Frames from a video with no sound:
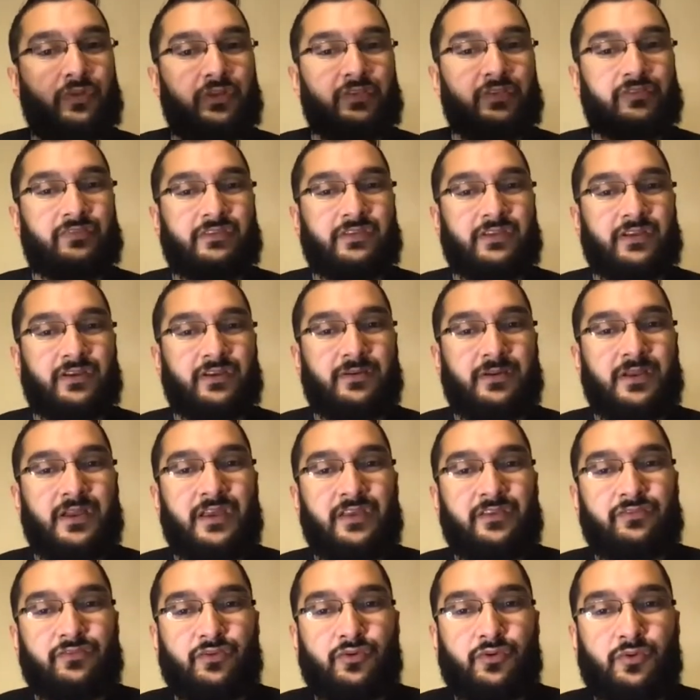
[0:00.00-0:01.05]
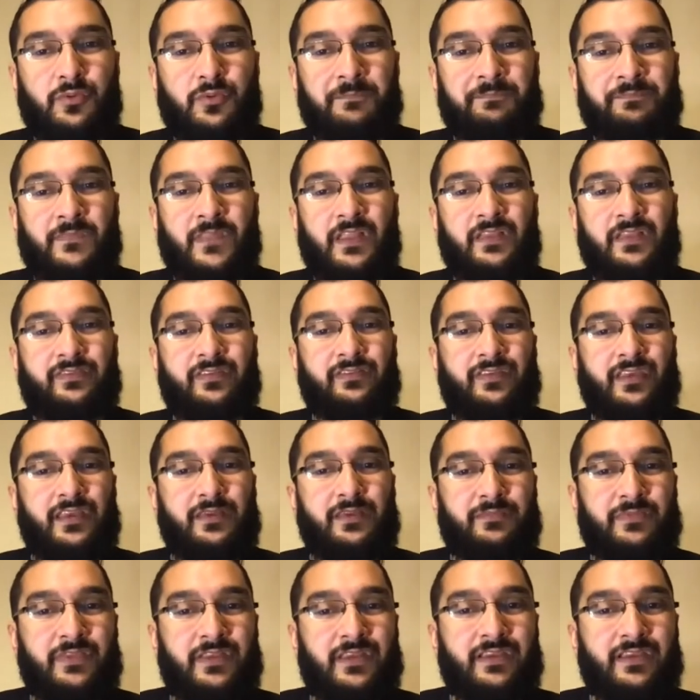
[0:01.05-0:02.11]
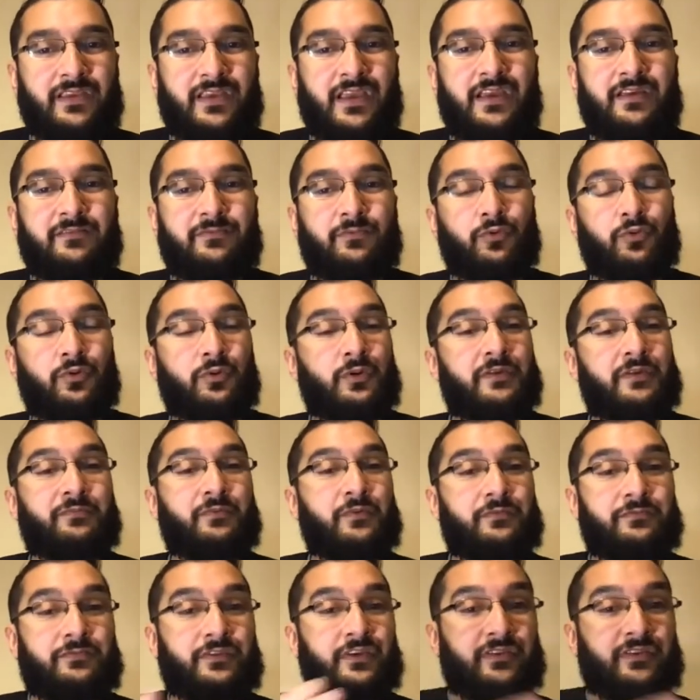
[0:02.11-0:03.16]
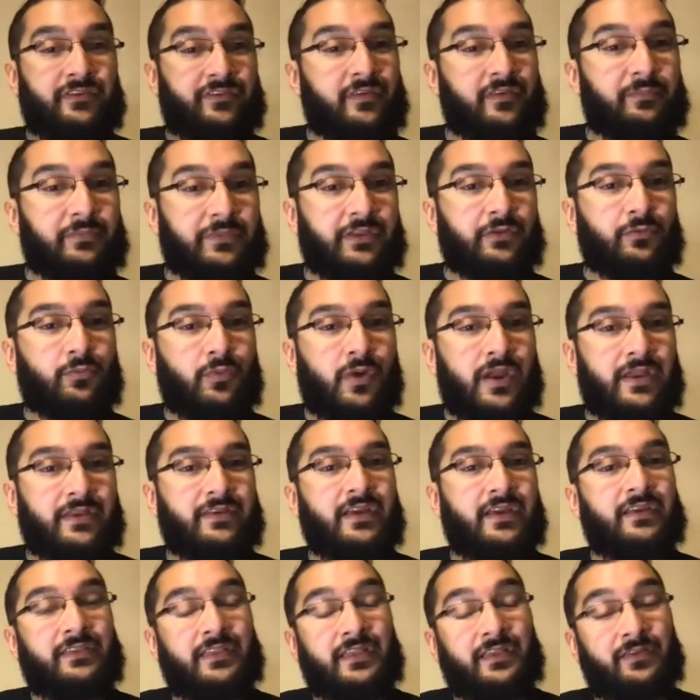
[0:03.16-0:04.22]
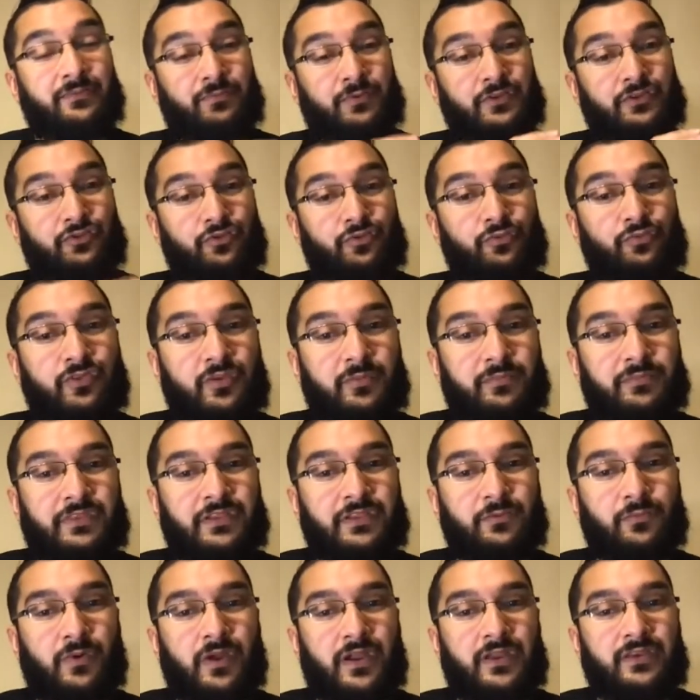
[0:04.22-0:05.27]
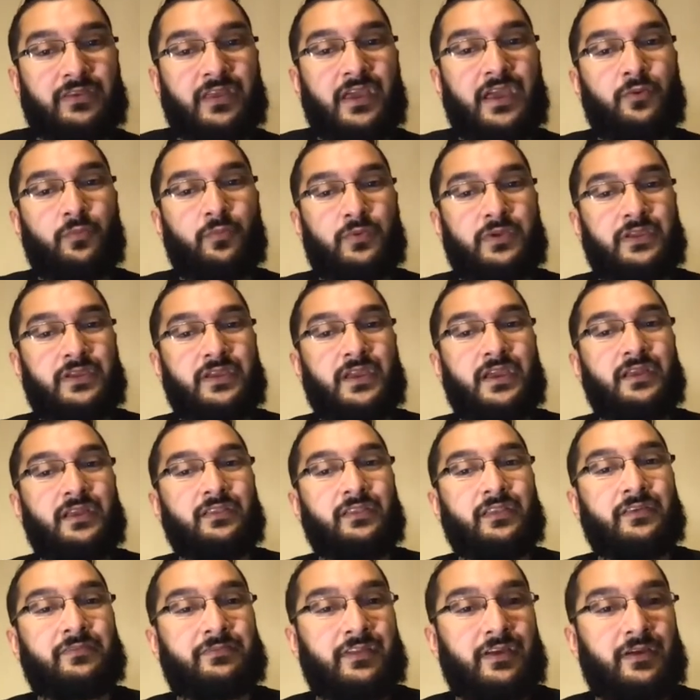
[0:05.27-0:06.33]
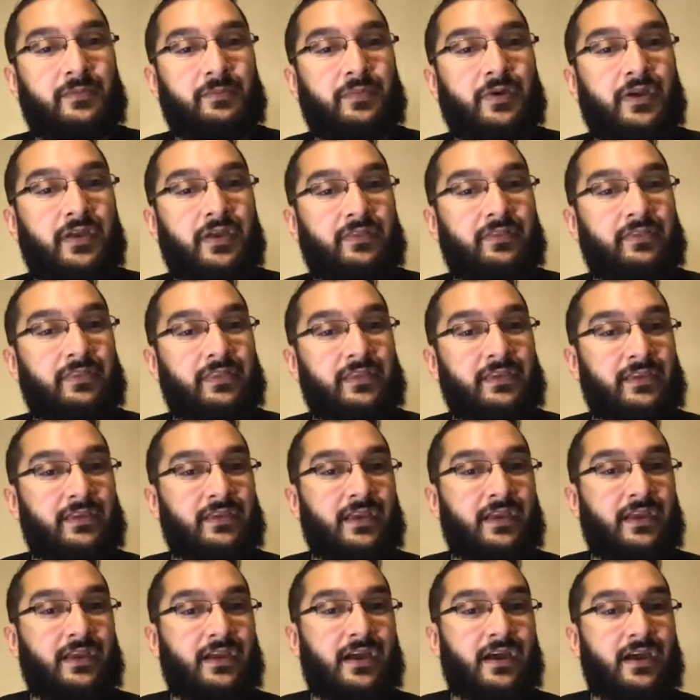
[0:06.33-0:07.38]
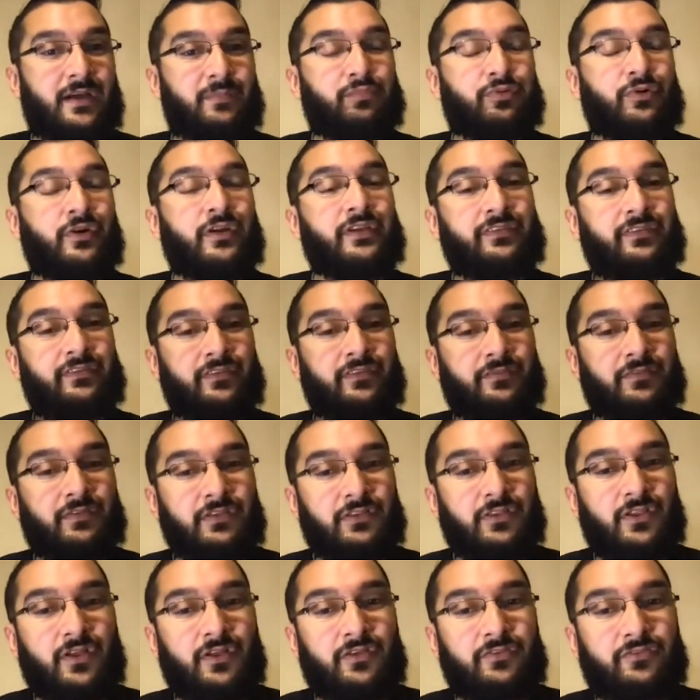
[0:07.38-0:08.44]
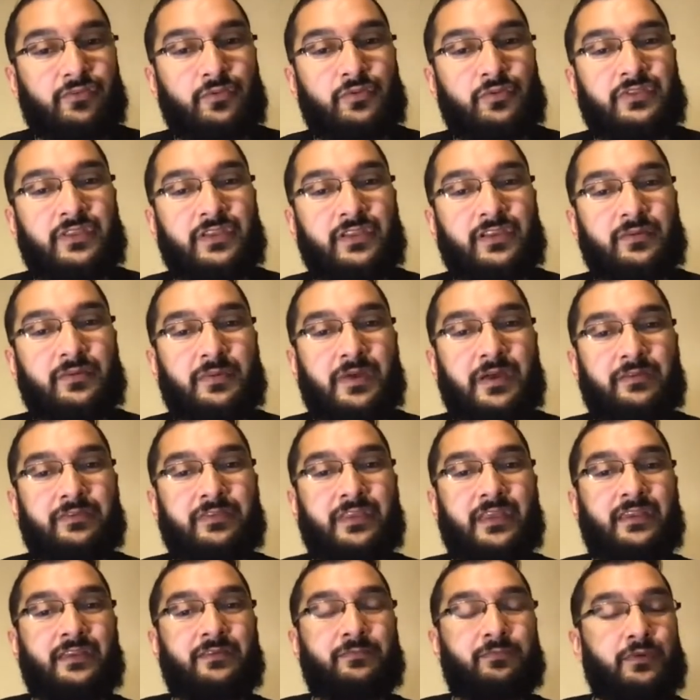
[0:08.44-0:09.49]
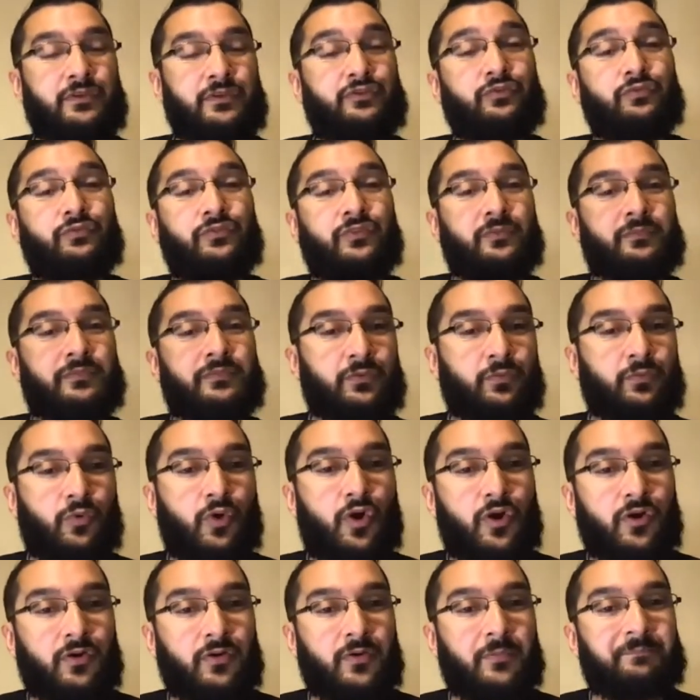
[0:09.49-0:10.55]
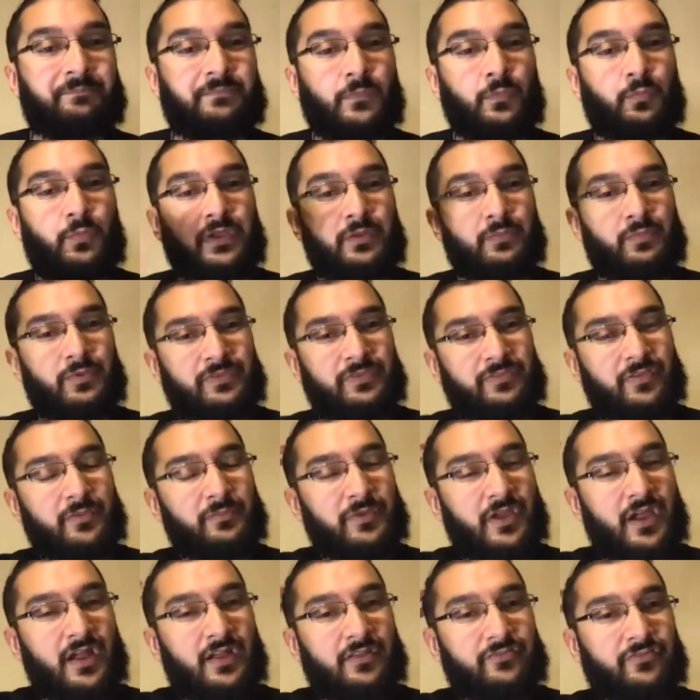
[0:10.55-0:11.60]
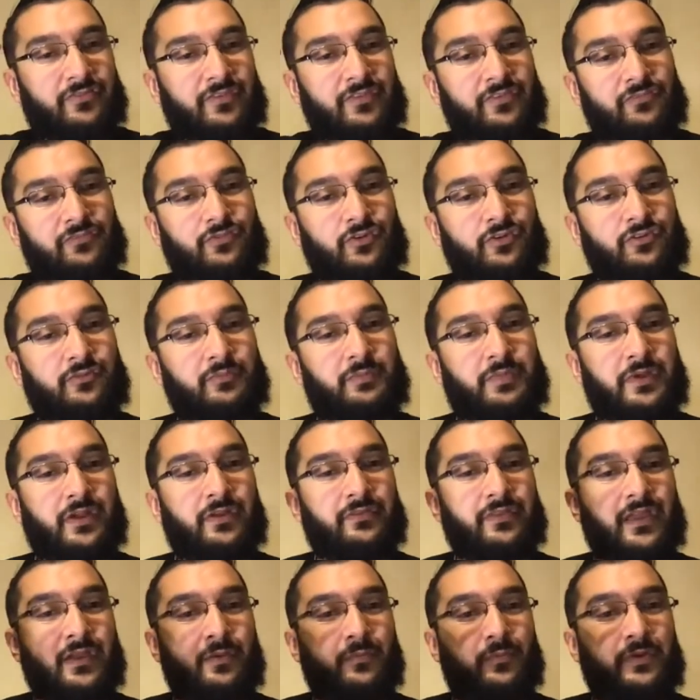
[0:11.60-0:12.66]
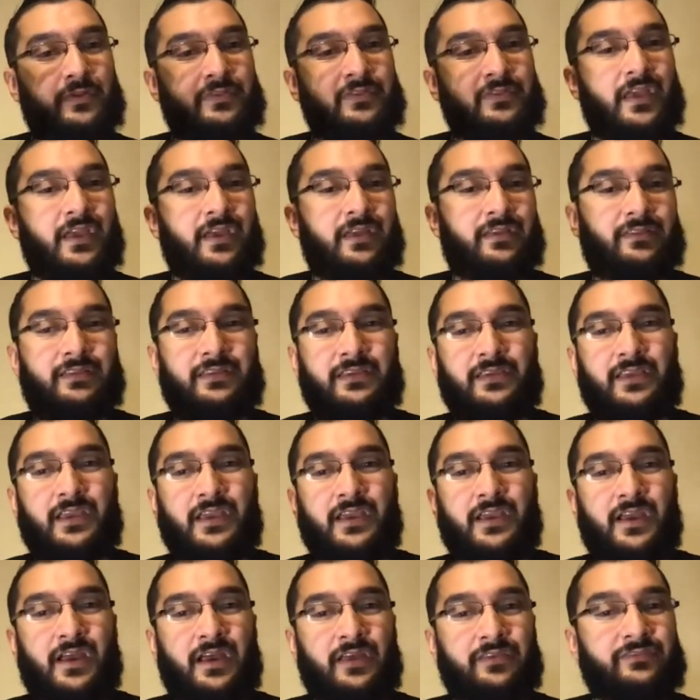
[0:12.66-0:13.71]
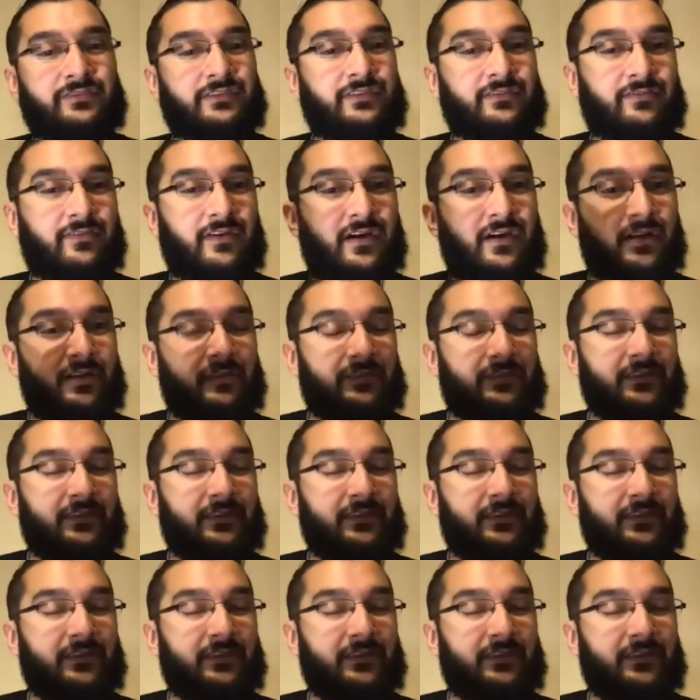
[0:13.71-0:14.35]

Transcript: us there. So it's the same thing for if we've done something right, that if we do something right, we lift up the praises of Allah. So you think about that. If we do something wrong, we subconsciously start to pair that with the astaghfar,